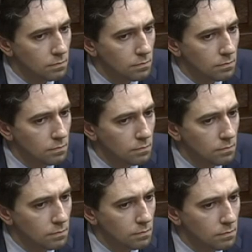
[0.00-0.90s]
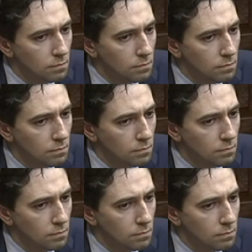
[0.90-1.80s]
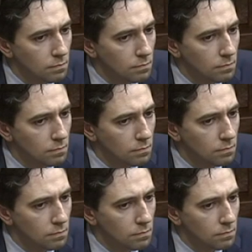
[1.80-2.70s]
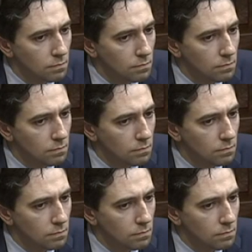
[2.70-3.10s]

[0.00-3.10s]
[no speech]